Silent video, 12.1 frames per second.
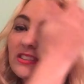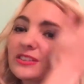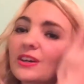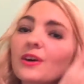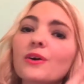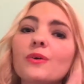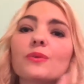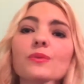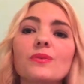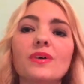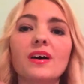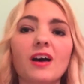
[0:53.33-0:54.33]
So
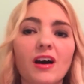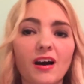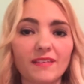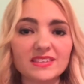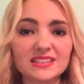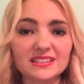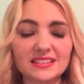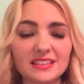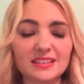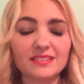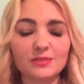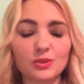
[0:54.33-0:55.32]

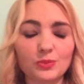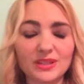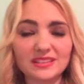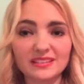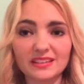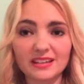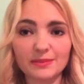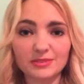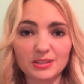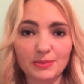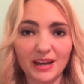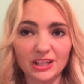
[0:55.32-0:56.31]
obviously the weeks leading up
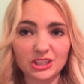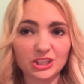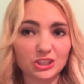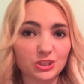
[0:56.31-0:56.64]
to the pageant,